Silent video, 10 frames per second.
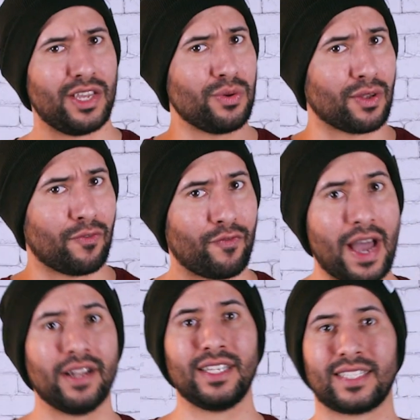that you can
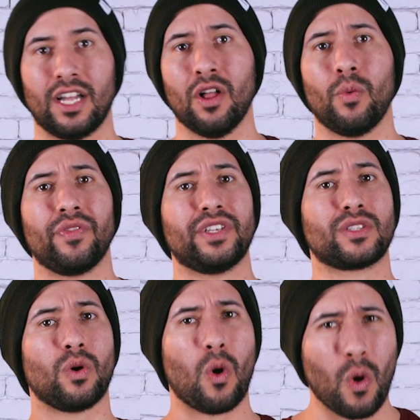finally tell what this
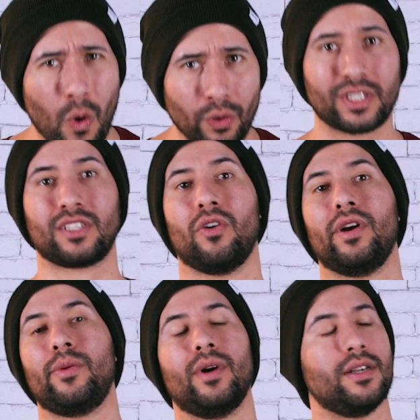whole
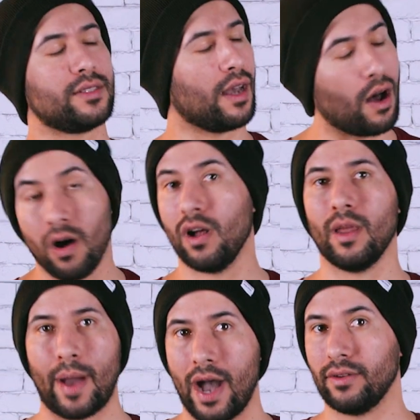story was all
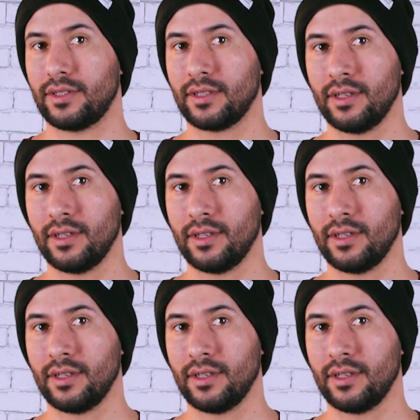about.